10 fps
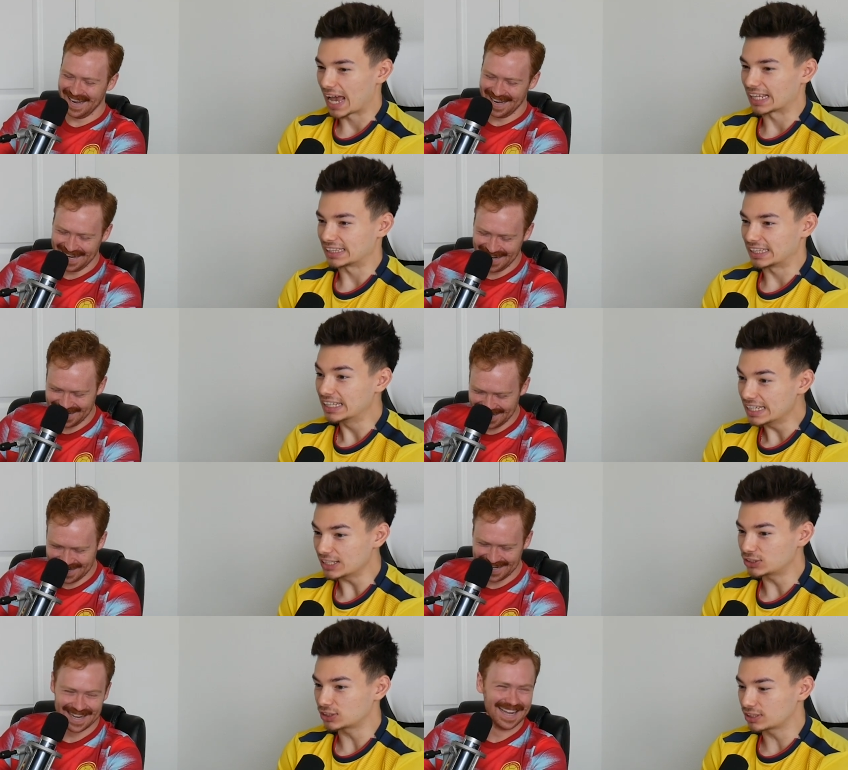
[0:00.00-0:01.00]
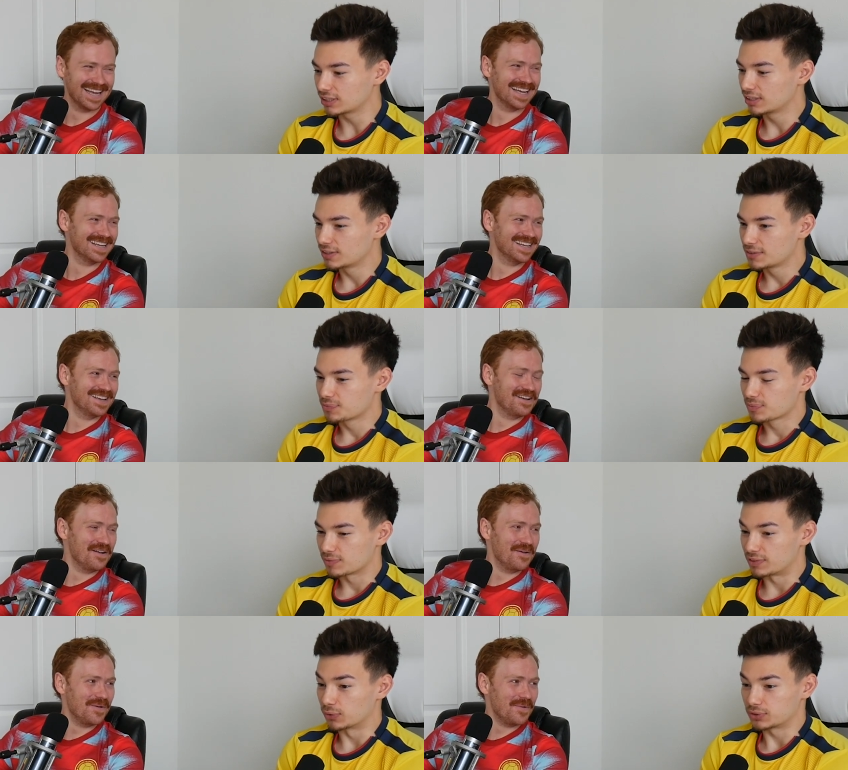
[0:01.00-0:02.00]
Speaker 1: at least
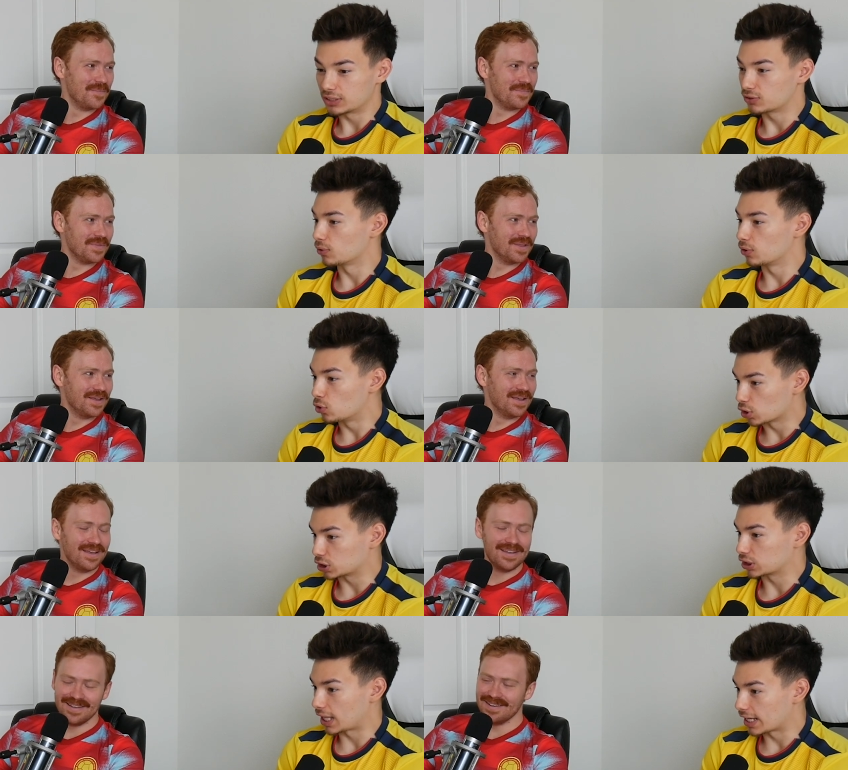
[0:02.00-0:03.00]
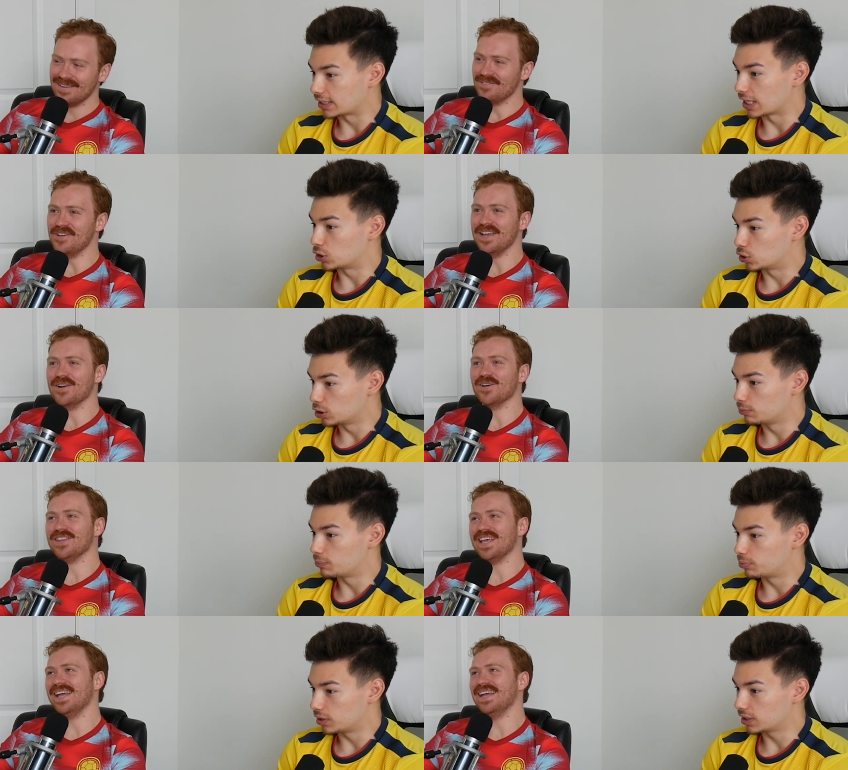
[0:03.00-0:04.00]
Vino Tinto looks like they could Vino
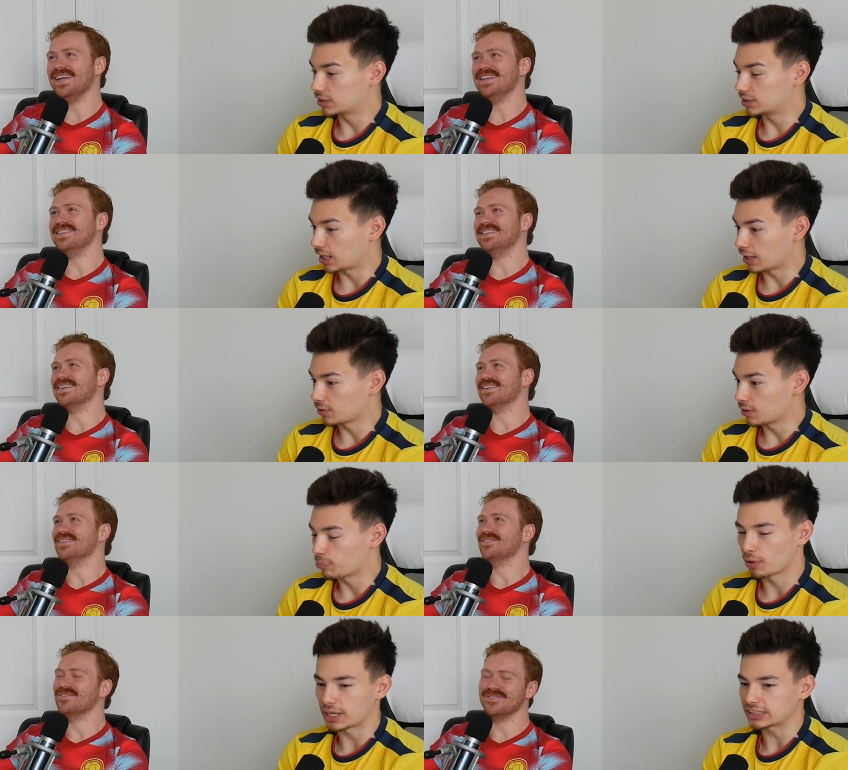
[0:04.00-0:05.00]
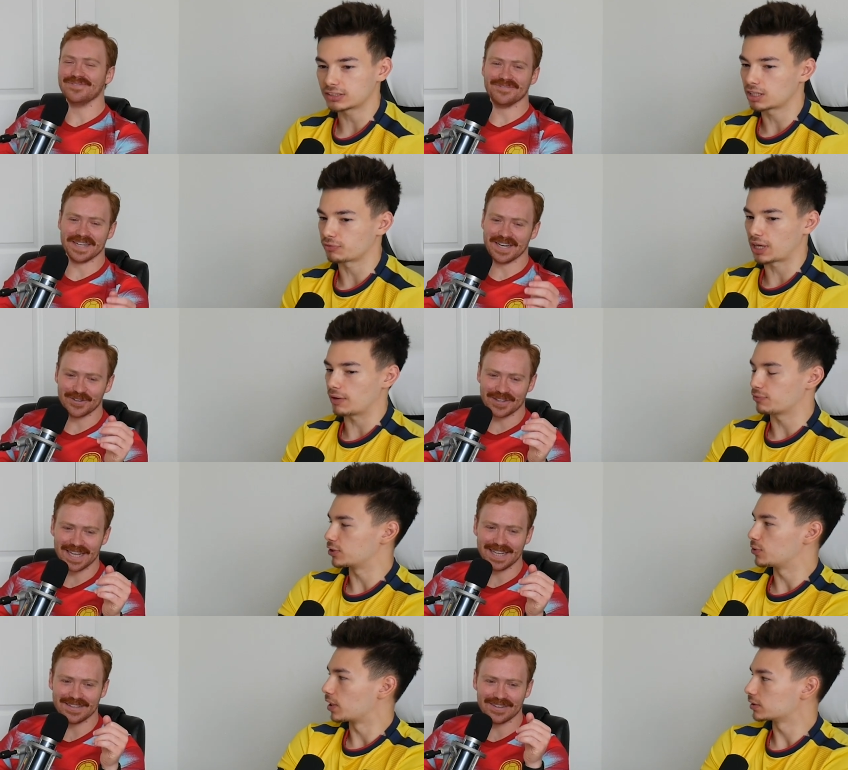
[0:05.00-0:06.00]
be putting Tinto. it together. Bro, that's a tough Vino game for
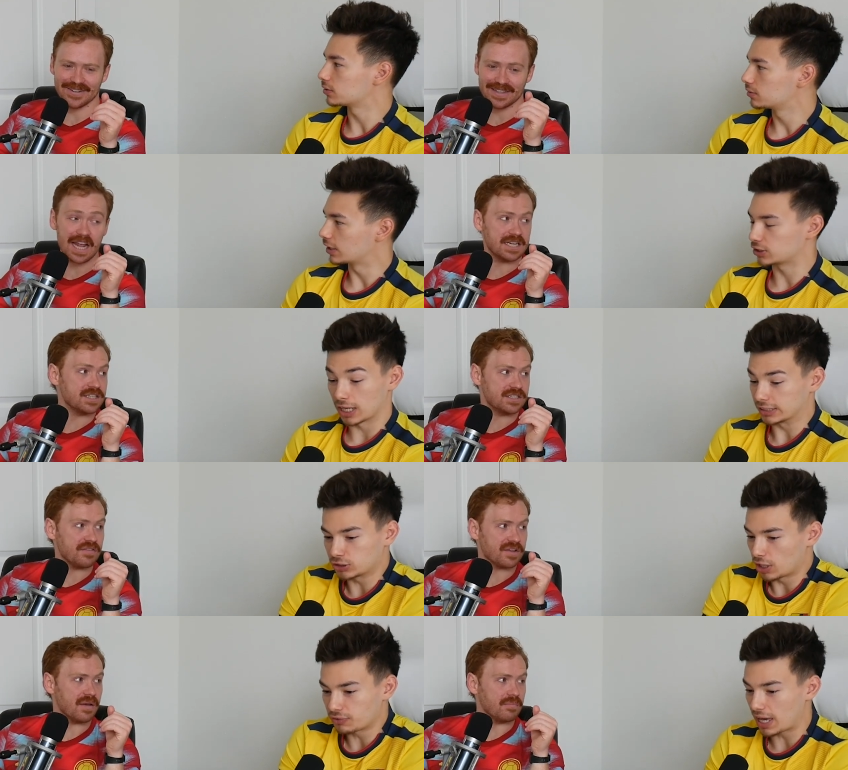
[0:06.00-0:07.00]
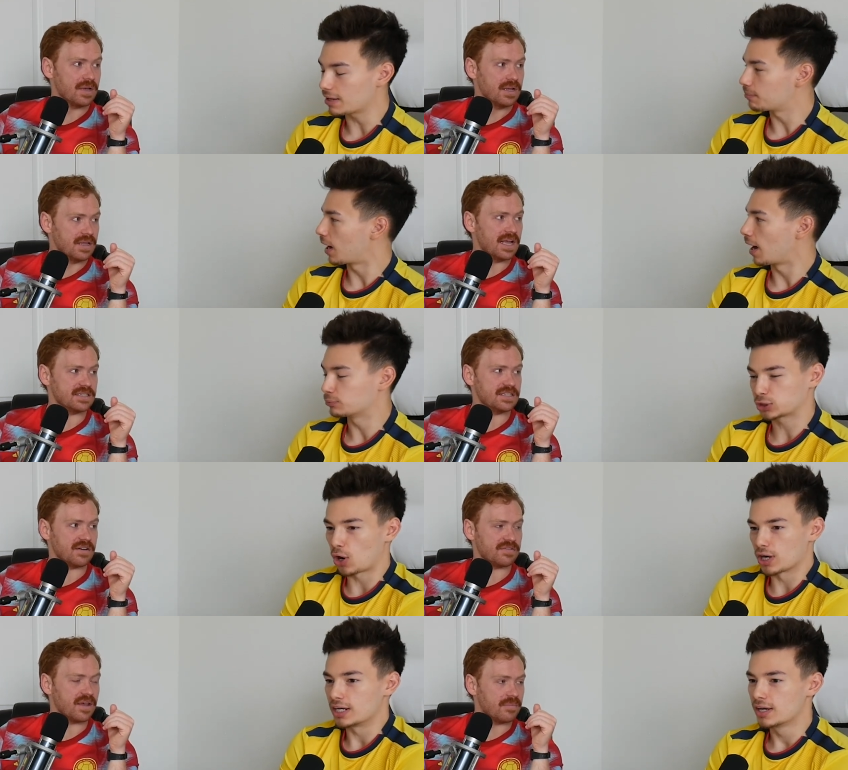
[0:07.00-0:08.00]
Tinto. the U.S. That that's, a, that's a, tough, game. game. I'm that's
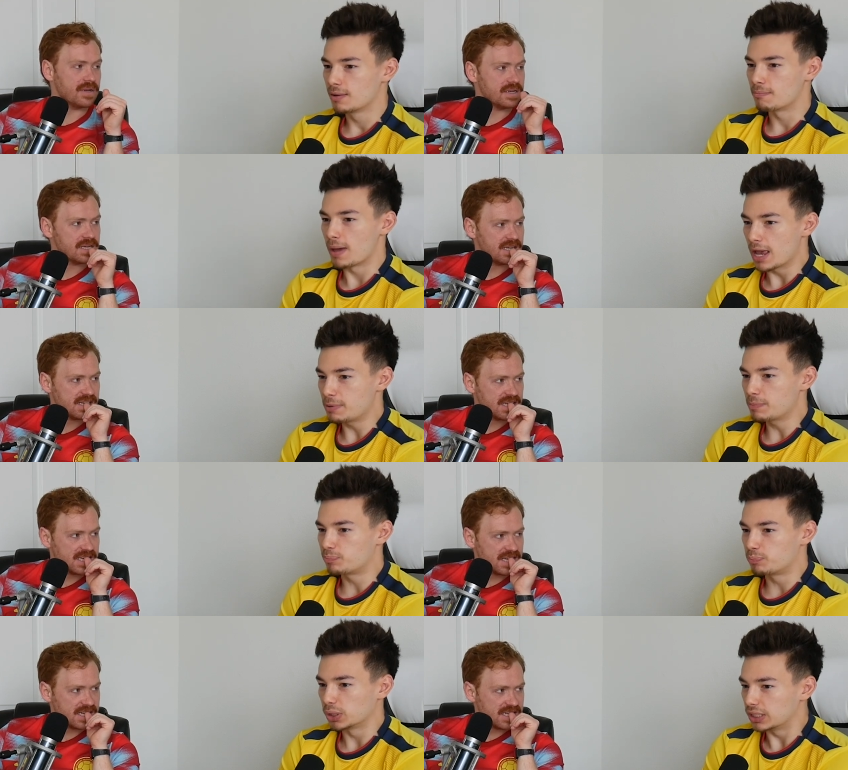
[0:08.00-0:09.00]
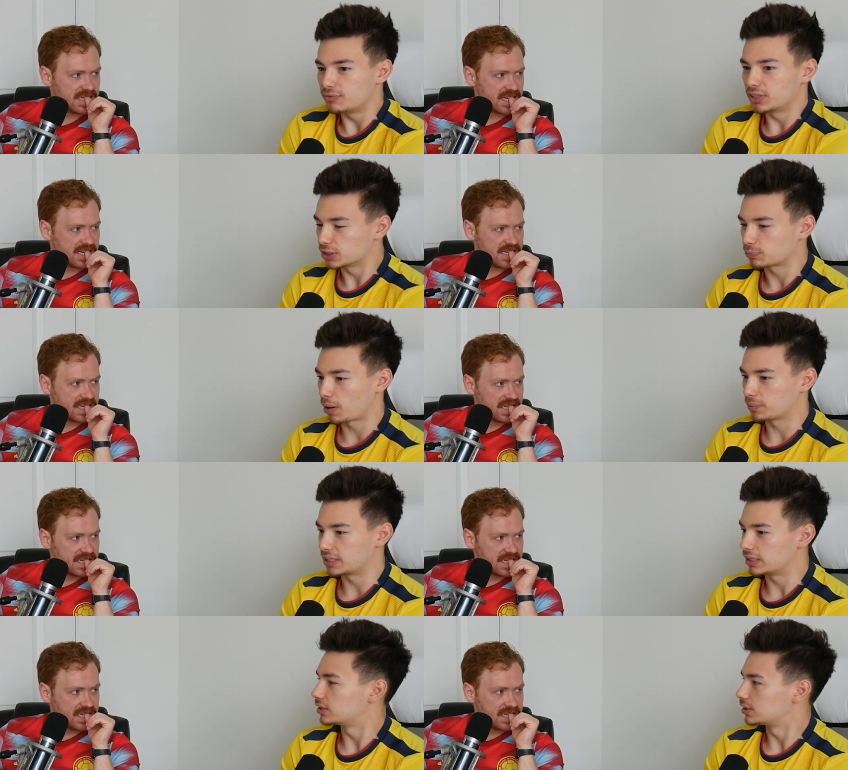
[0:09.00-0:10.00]
sorry. Game. Maybe Bolivia is probably
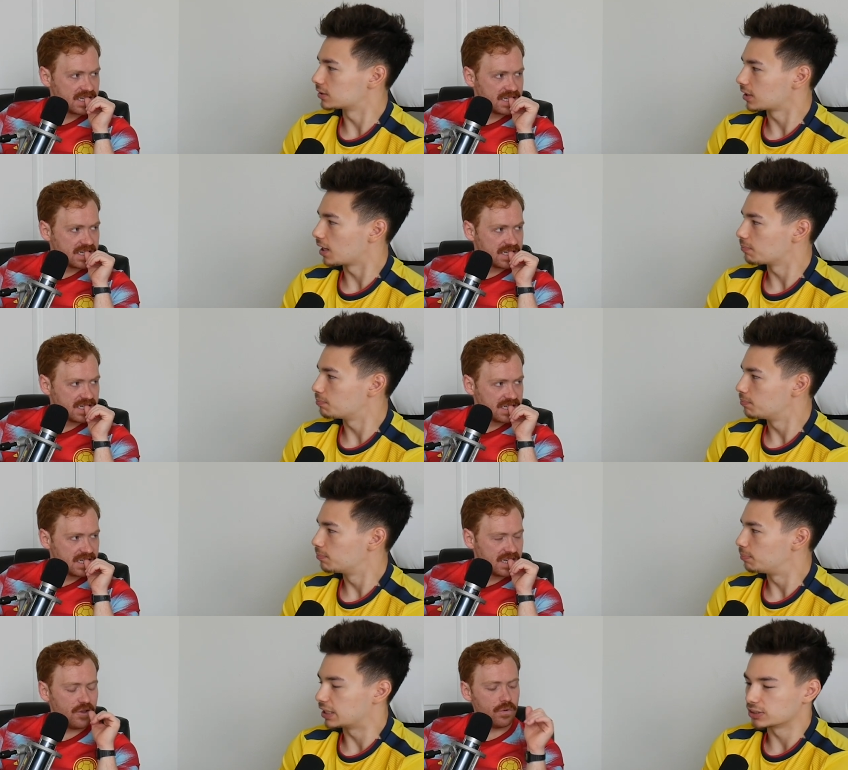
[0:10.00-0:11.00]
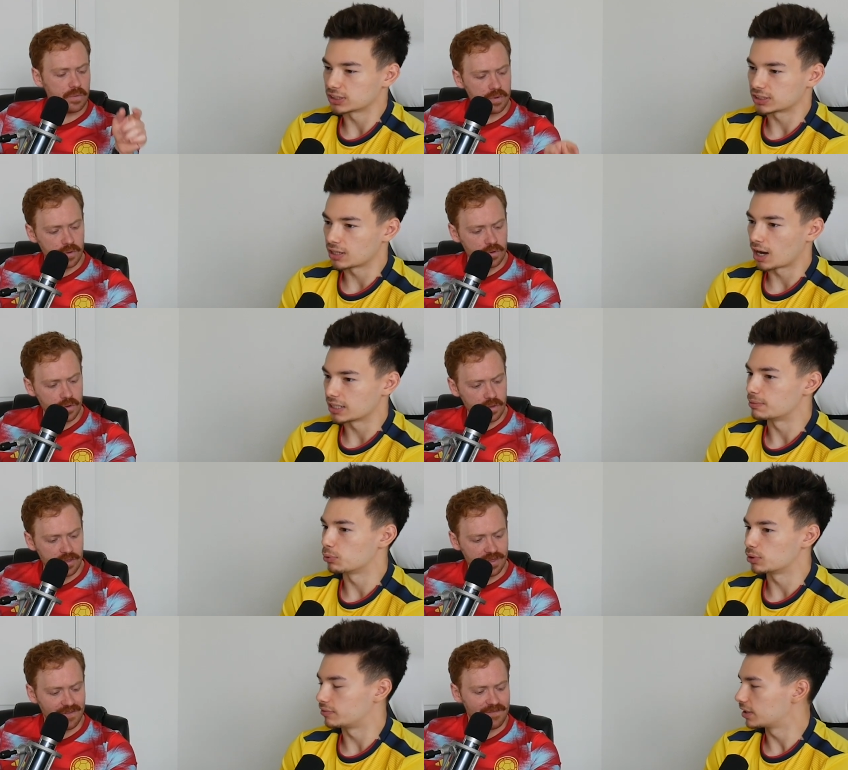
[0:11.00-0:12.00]
the easiest game because you, it's not in
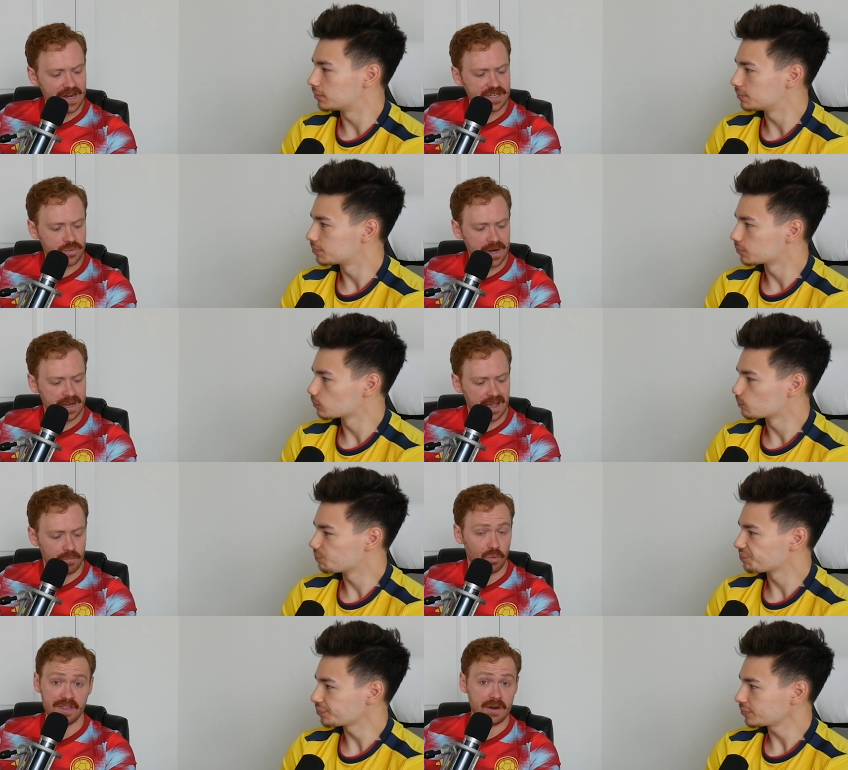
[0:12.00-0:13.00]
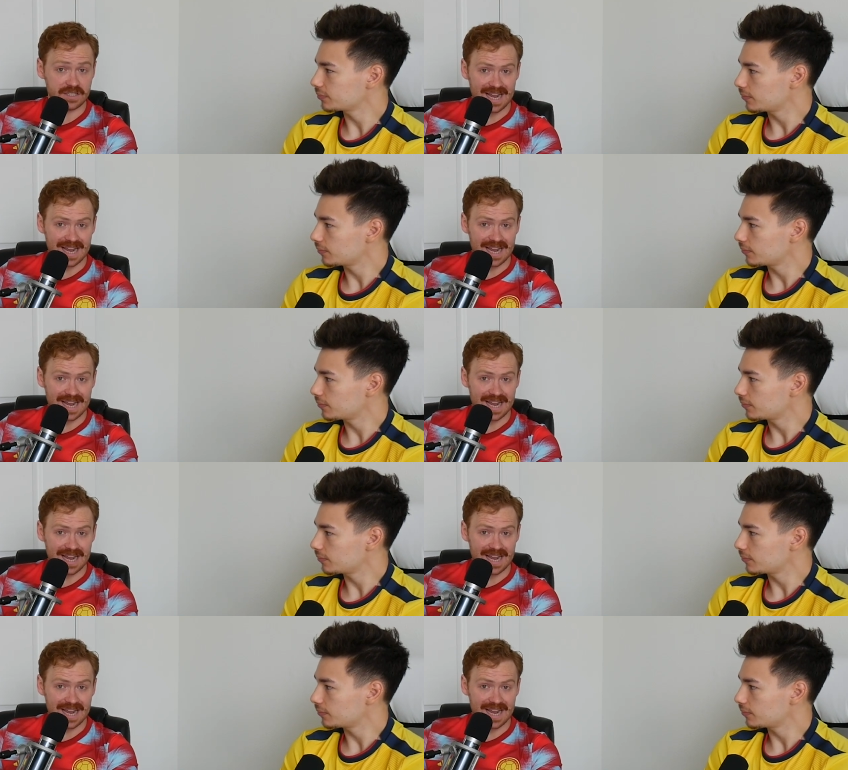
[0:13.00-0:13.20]
Bolivia. The
Speaker 2: Venezuela game, when they're